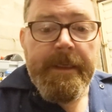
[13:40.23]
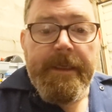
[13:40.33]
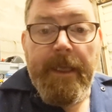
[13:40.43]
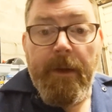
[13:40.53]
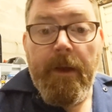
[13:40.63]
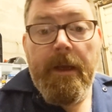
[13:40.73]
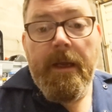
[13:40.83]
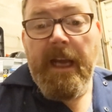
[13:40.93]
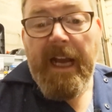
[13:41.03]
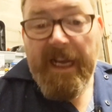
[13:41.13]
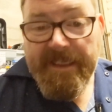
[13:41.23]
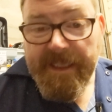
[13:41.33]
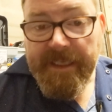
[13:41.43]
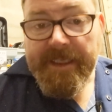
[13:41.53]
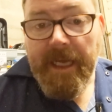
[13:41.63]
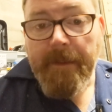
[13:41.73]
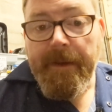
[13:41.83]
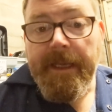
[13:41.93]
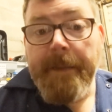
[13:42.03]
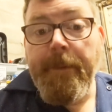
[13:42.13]
Now, as things
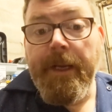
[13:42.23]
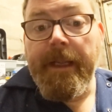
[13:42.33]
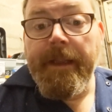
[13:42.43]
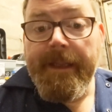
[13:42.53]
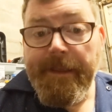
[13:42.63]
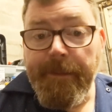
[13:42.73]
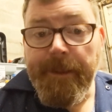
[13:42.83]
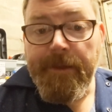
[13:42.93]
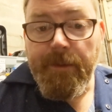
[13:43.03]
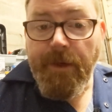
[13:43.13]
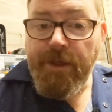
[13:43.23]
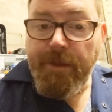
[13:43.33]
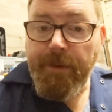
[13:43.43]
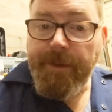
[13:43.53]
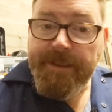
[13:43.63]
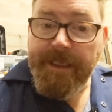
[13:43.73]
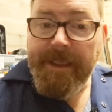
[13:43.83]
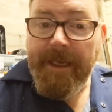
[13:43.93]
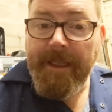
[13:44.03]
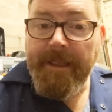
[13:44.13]
happened, I put in a little bit too much. You've probably seen
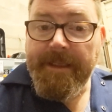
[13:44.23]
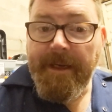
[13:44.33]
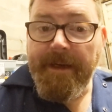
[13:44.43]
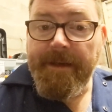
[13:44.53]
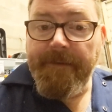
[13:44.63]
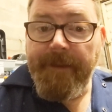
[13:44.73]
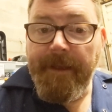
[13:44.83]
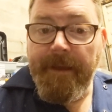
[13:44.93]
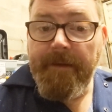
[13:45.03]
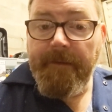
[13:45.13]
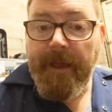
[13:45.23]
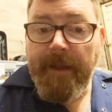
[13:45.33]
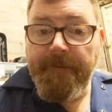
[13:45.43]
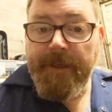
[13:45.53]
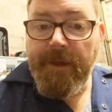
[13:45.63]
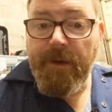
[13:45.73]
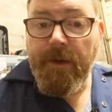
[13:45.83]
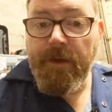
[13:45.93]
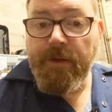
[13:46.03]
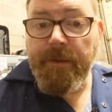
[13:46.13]
that at the start of the video,
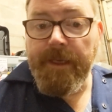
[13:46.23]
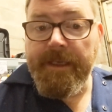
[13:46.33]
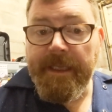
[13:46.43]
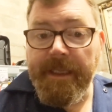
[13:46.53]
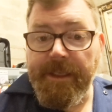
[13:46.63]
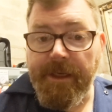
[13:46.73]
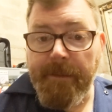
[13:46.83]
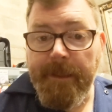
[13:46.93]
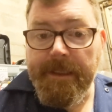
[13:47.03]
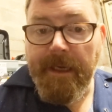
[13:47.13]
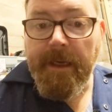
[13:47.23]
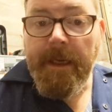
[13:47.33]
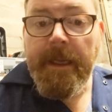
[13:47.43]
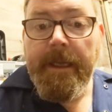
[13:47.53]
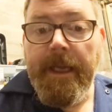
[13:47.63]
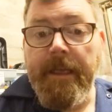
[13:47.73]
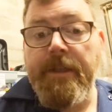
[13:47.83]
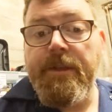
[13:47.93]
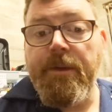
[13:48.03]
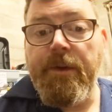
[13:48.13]
so I'm going to take the turkey baster and
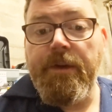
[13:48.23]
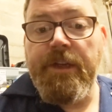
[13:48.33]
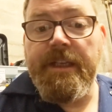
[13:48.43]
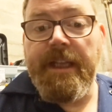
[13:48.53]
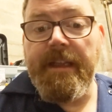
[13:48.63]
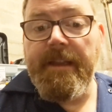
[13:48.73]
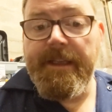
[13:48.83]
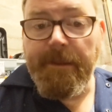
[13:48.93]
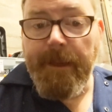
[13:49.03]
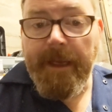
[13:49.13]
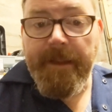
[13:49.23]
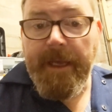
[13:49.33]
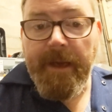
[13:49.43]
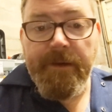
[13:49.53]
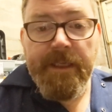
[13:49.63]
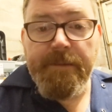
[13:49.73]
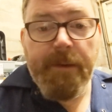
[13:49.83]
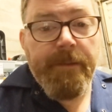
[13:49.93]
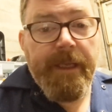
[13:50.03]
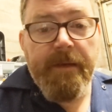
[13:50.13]
soak just a little bit of that out. It's
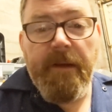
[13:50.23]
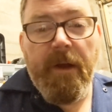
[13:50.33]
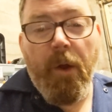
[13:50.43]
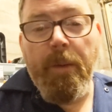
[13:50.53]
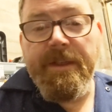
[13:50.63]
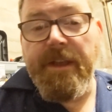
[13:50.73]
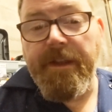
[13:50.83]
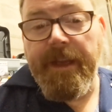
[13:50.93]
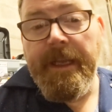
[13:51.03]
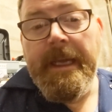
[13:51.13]
probably almost nothing.